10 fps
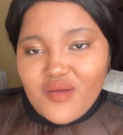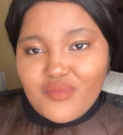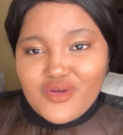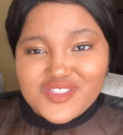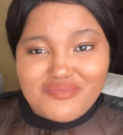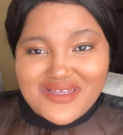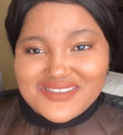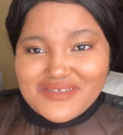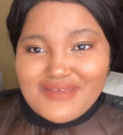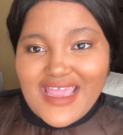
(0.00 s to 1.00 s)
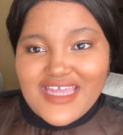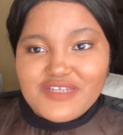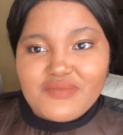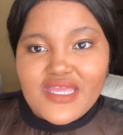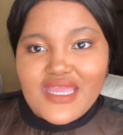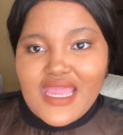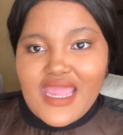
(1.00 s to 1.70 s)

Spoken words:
Postpartum had me,